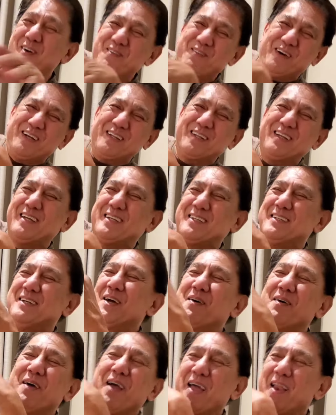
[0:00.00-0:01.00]
Joey Marquez.
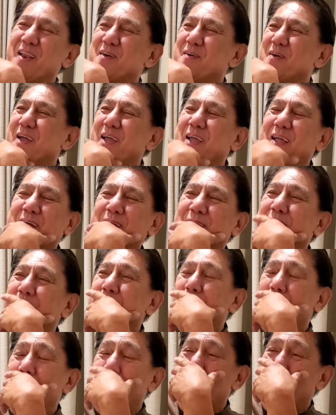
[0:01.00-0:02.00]
Anyway,
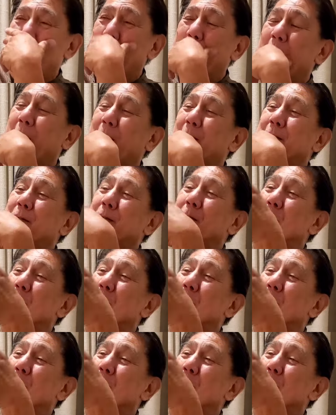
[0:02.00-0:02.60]
uh,